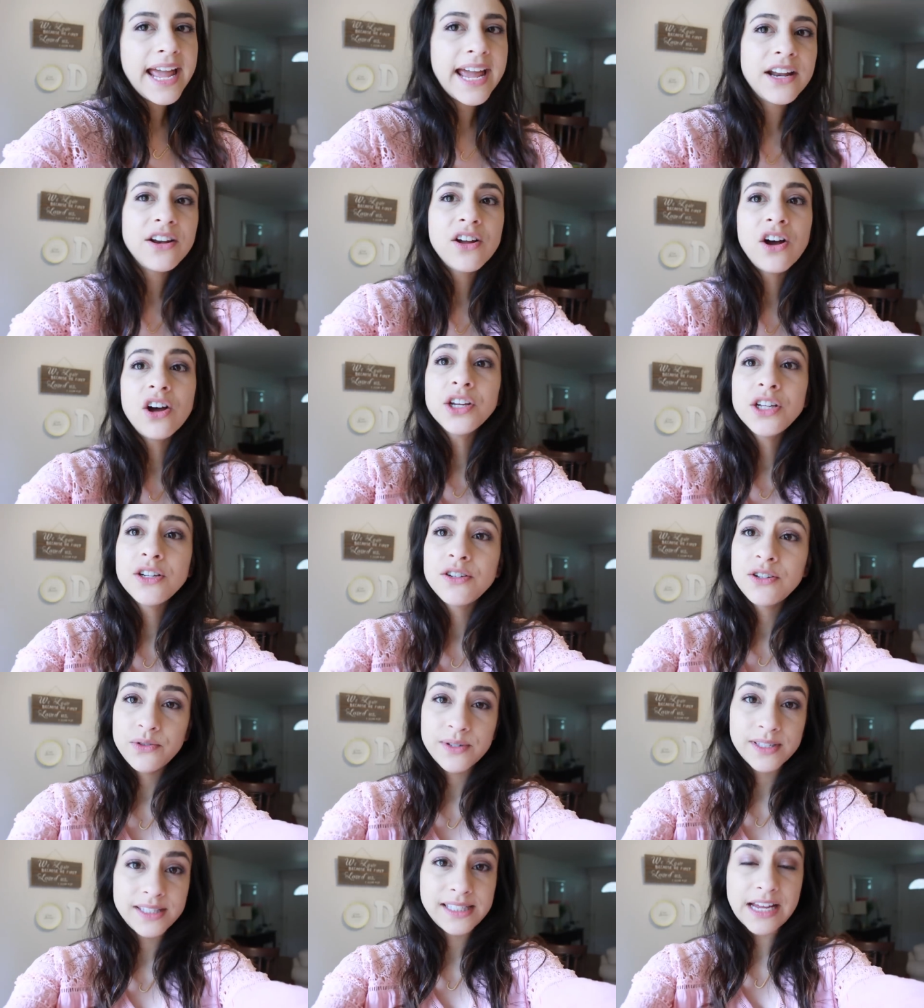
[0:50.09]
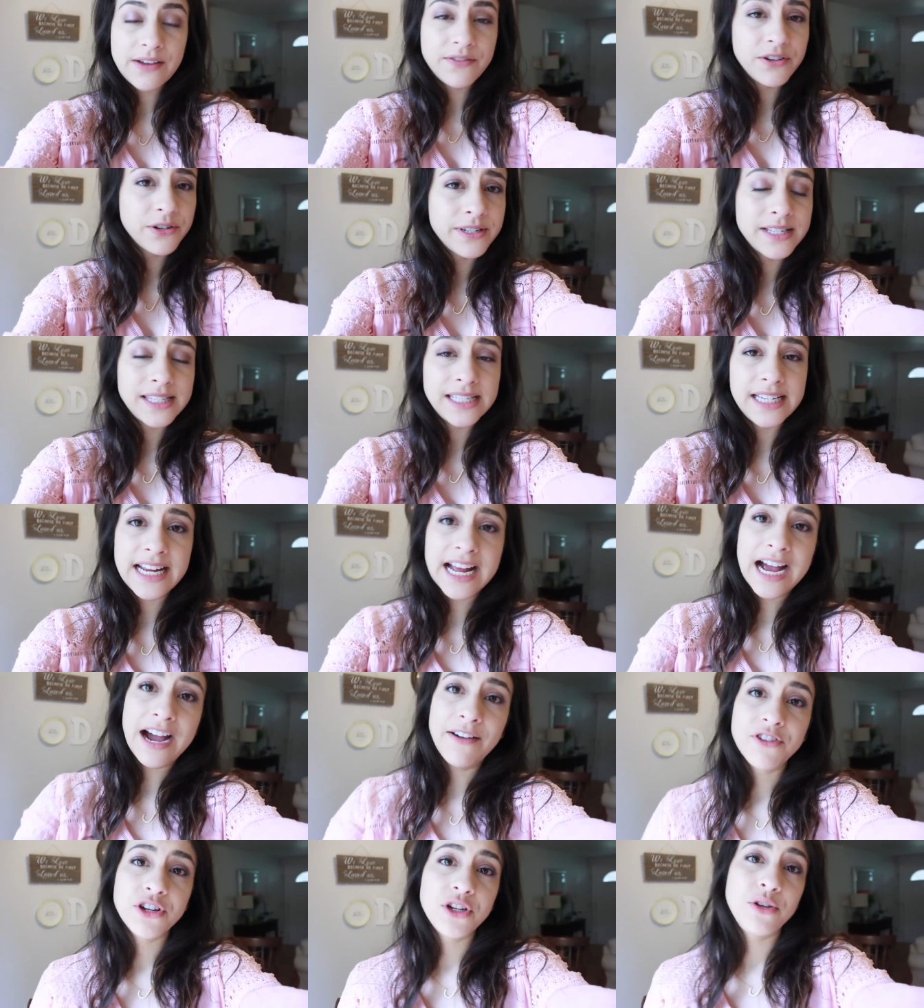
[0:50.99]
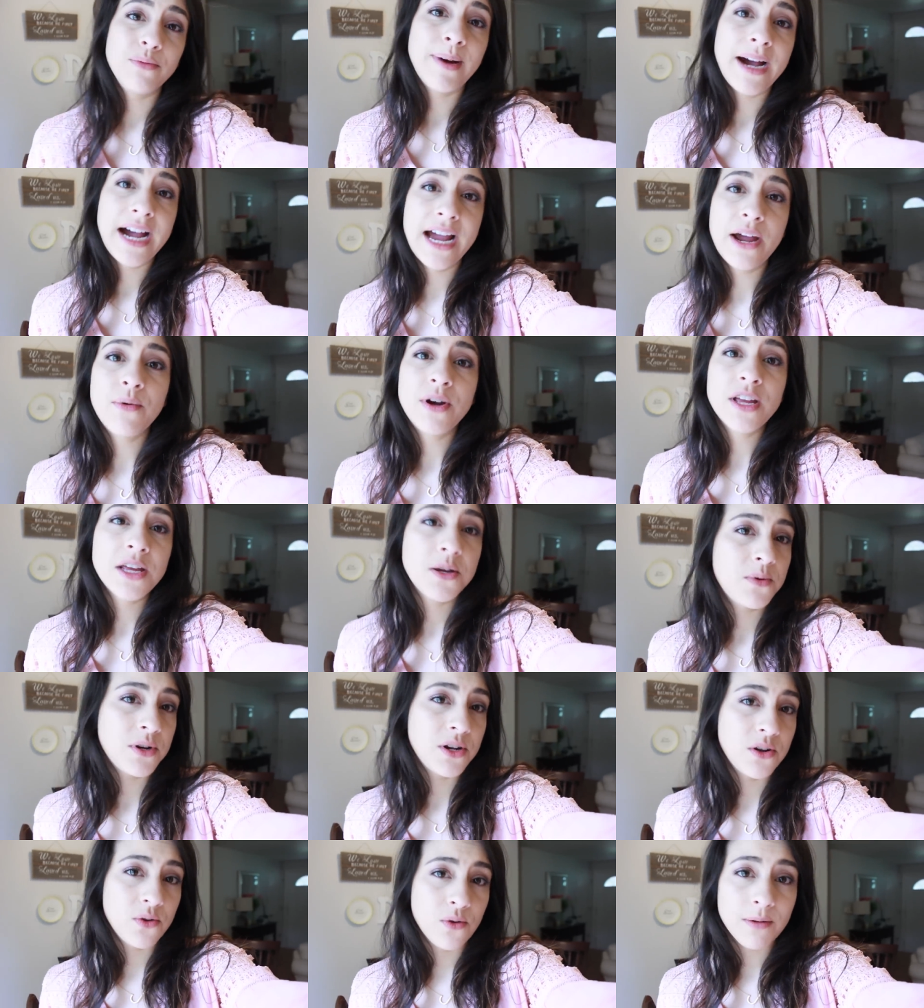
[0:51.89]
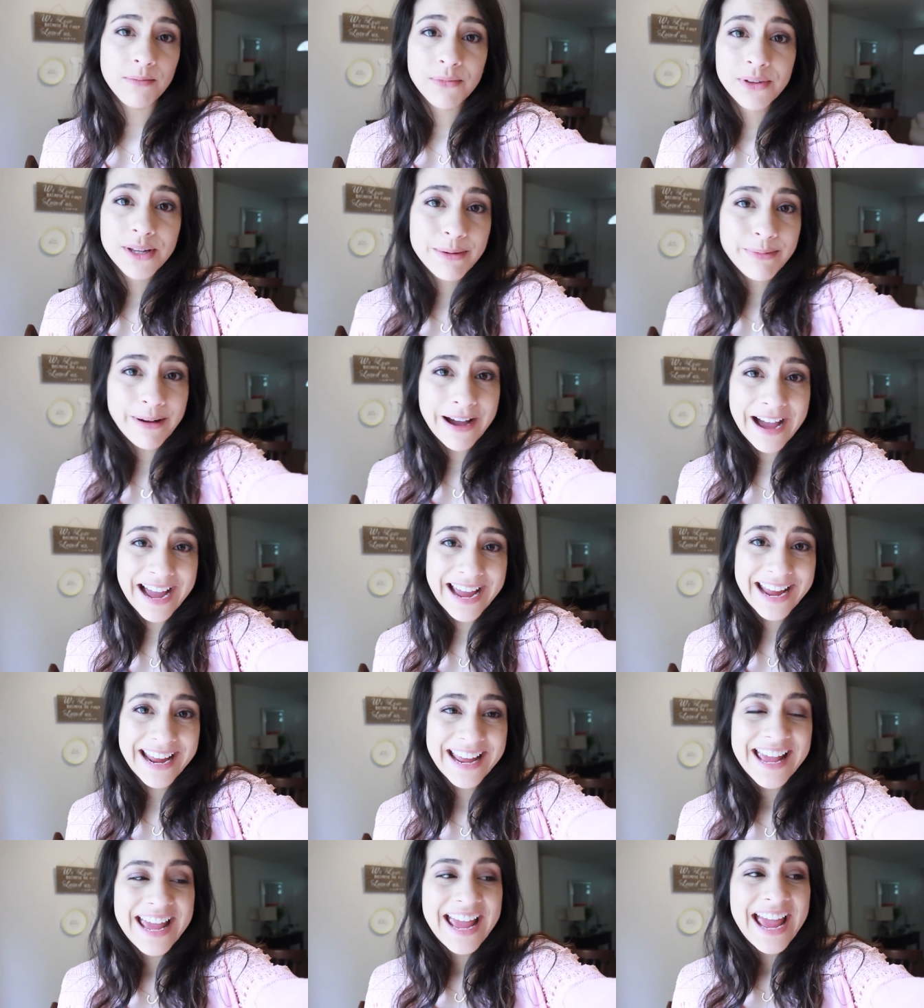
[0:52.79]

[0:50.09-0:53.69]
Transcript: and all you do is save your receipt after you buy what you would normally buy,